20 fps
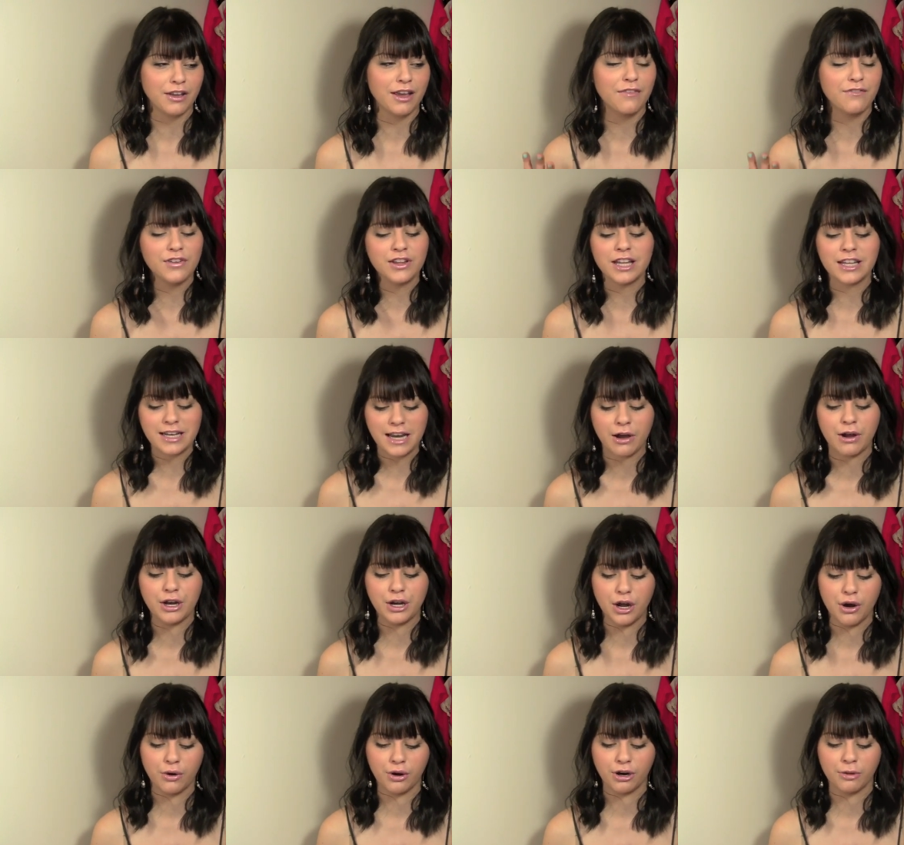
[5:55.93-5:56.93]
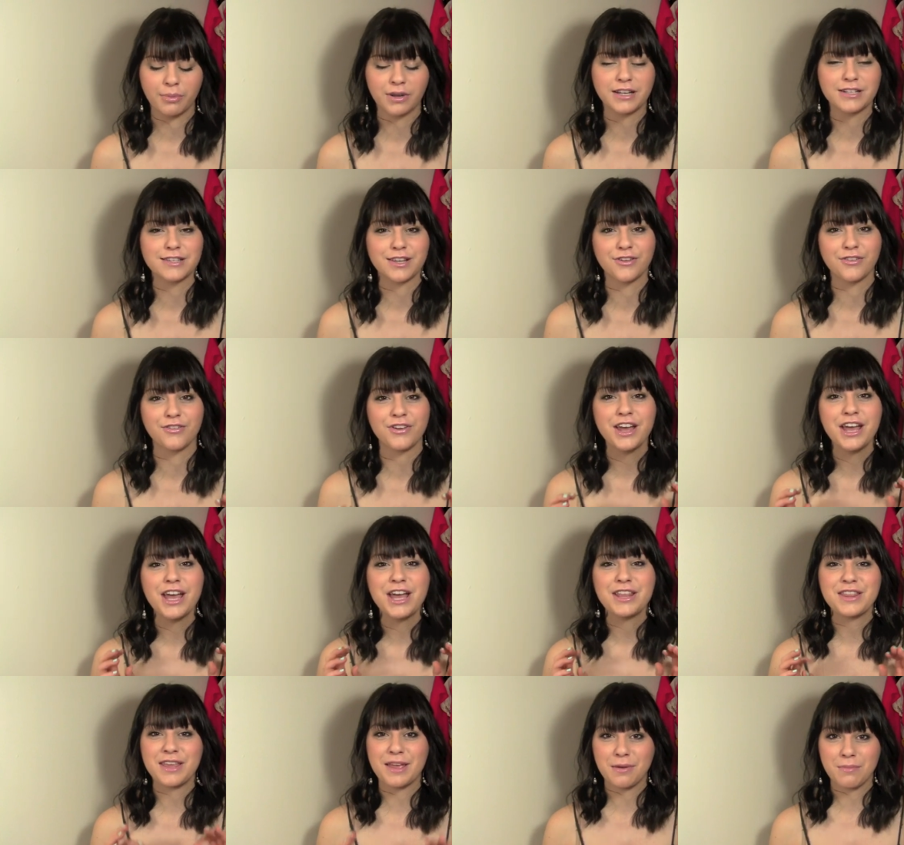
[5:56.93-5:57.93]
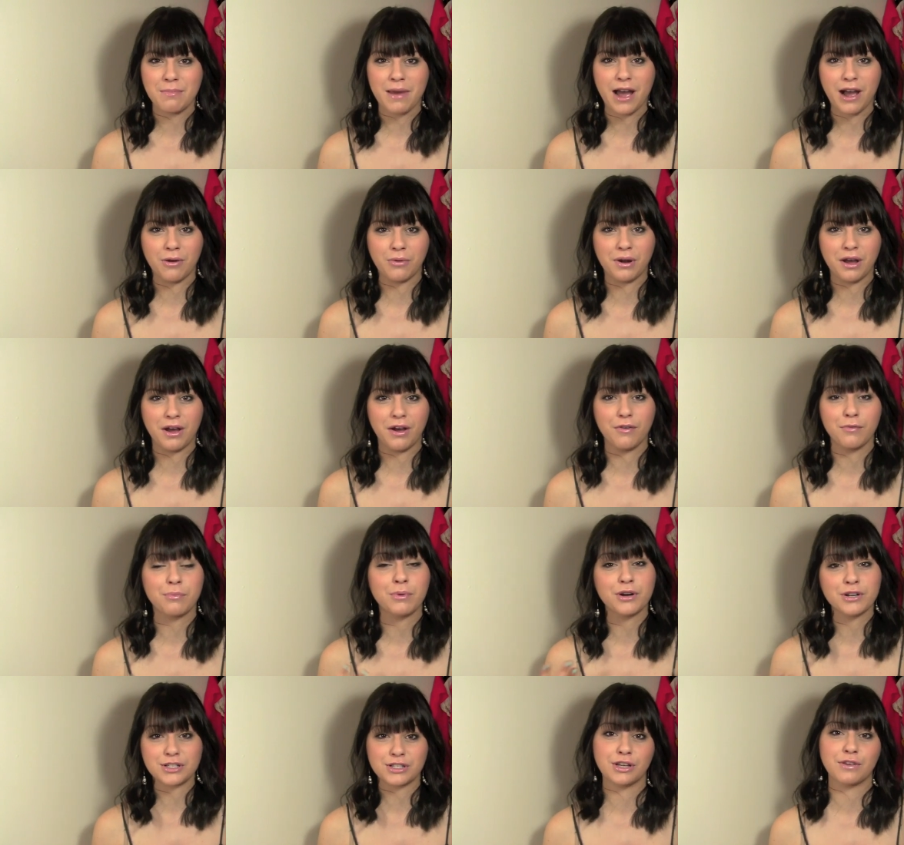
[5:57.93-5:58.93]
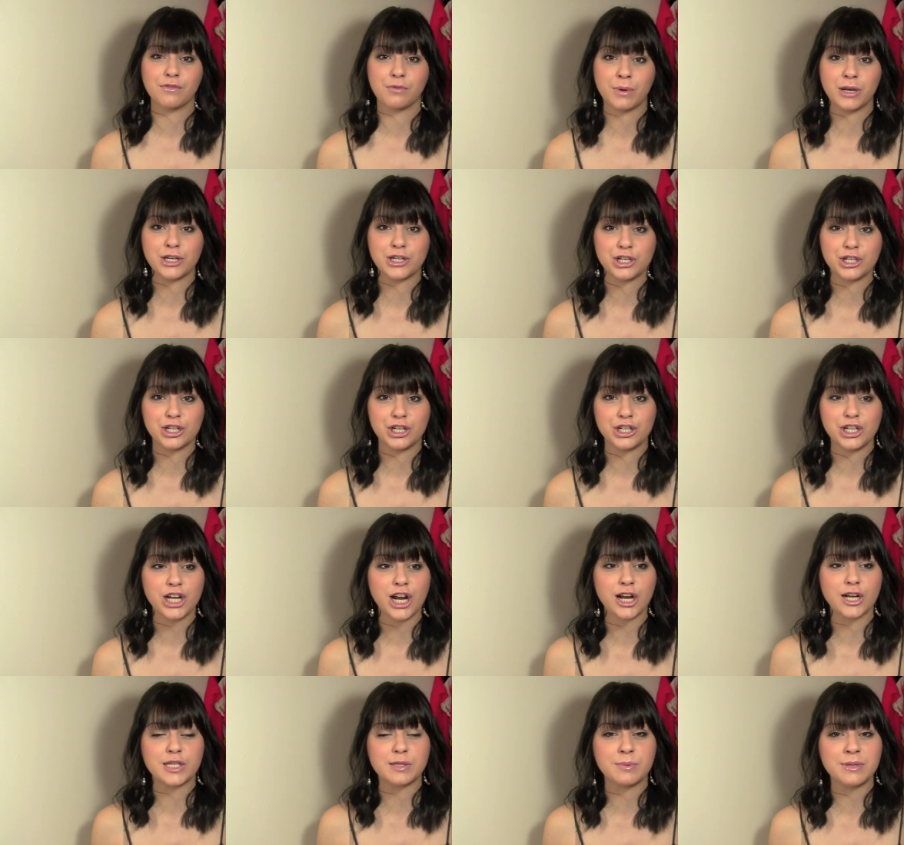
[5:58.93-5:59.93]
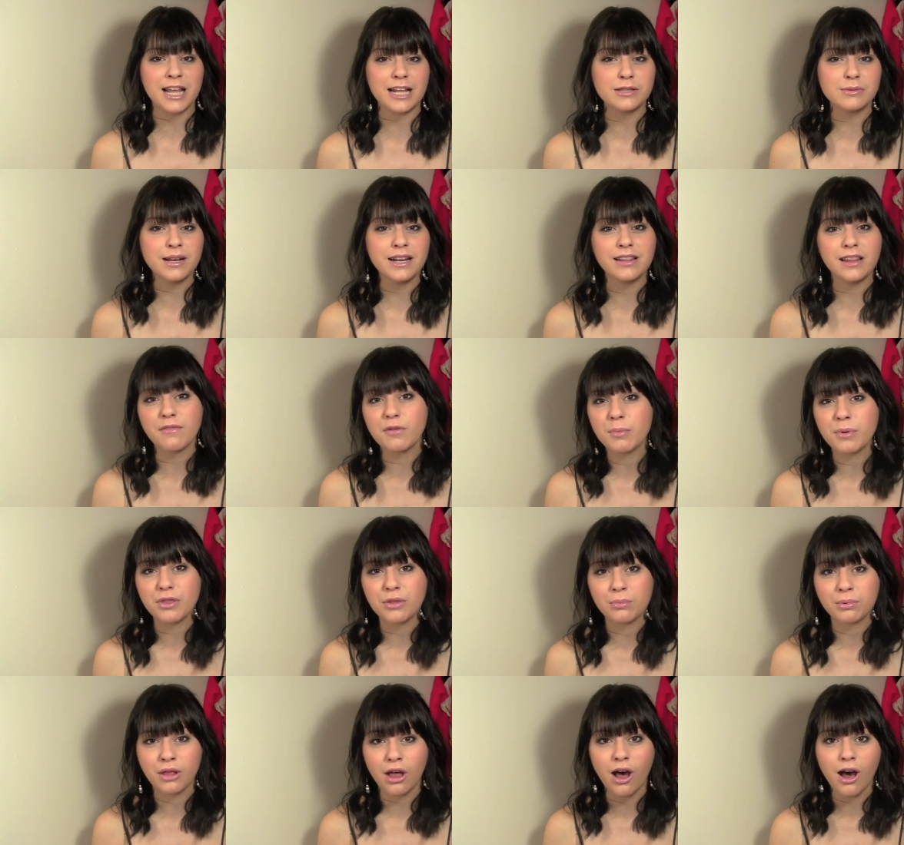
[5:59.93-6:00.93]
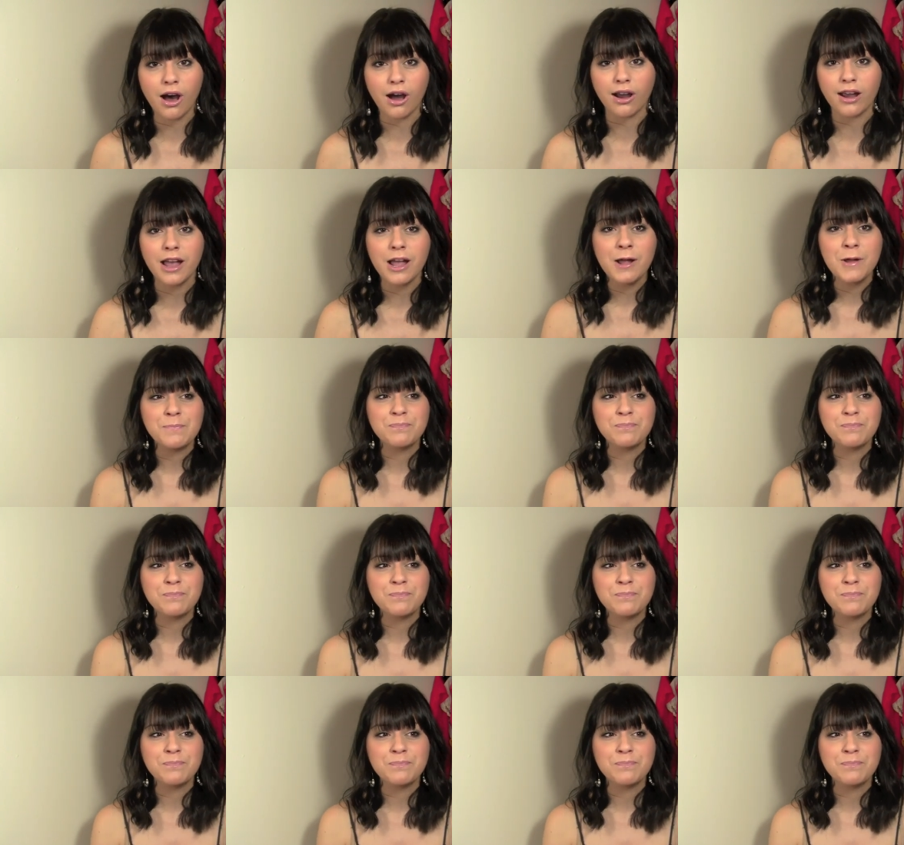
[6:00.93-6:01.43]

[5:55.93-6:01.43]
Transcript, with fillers: Like, I feel like now I know her because of the amount of personal information she shares, but that's what I love about the blog.